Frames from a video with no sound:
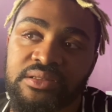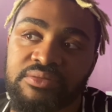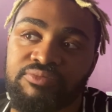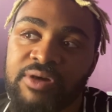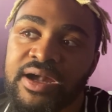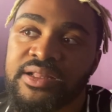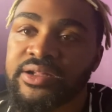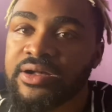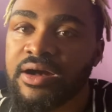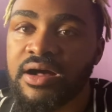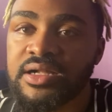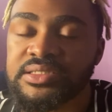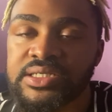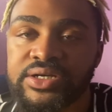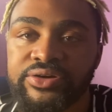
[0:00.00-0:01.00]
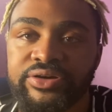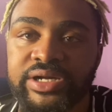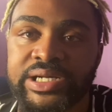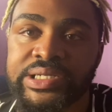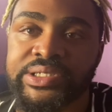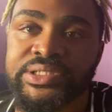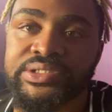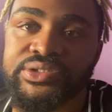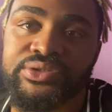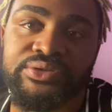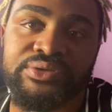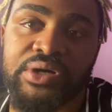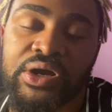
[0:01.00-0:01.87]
regular content creators who